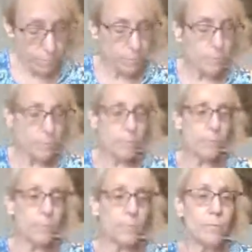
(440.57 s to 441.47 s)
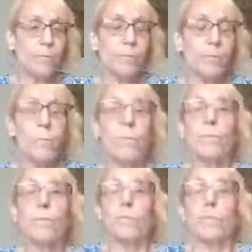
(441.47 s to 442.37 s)

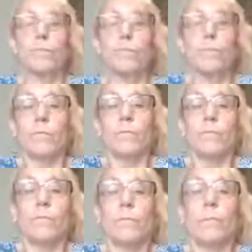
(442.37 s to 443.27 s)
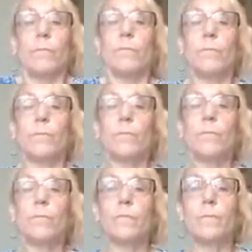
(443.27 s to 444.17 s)
(silence)